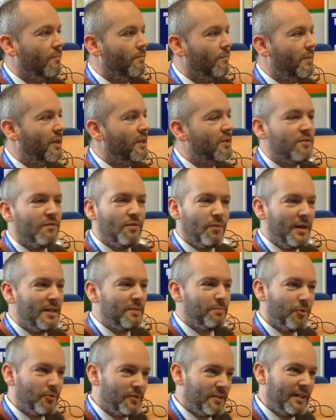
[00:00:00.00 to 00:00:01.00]
because of the way
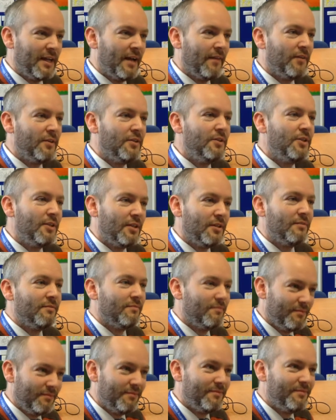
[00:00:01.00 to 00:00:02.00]
it's put together, you
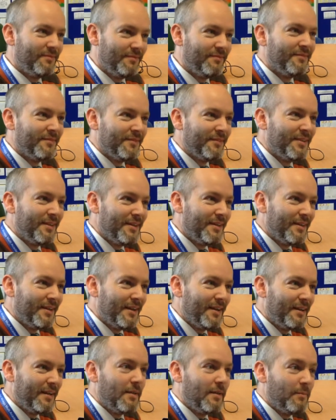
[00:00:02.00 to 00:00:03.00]
can
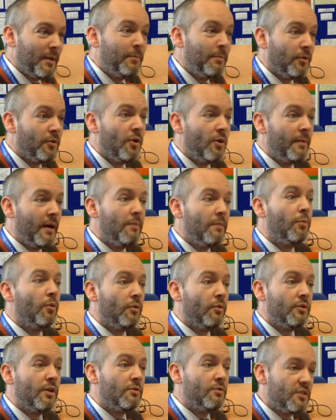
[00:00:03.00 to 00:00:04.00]
let people know about
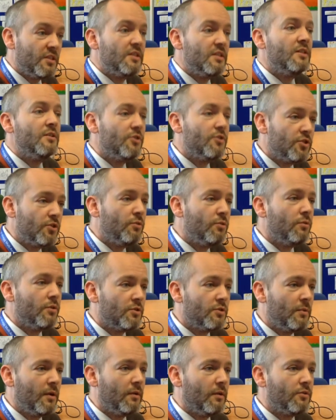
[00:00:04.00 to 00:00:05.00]
important notices in the school
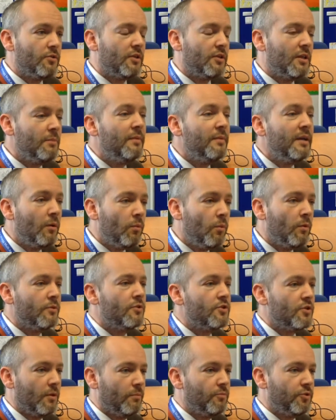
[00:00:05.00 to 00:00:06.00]
as well. So it can be a
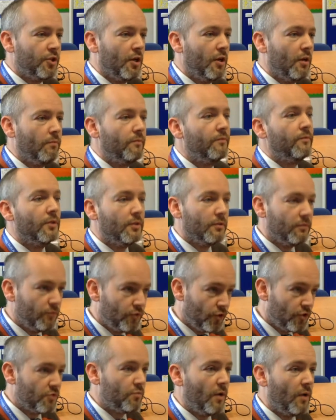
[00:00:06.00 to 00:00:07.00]
one-stop shop for
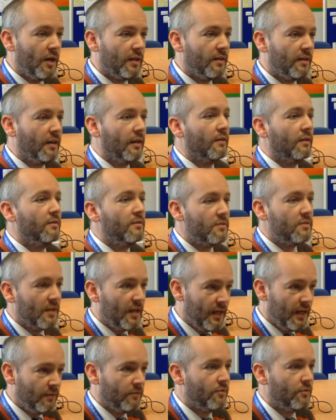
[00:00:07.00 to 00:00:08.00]
trust-wide things
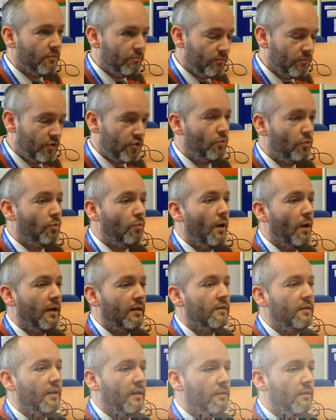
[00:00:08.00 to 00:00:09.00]
and
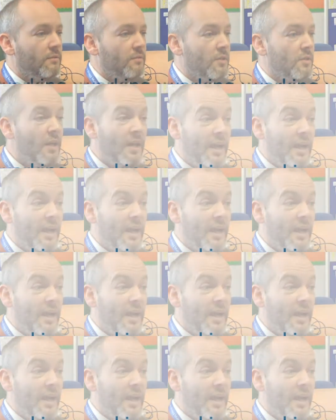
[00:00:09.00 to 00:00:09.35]
school-wide things.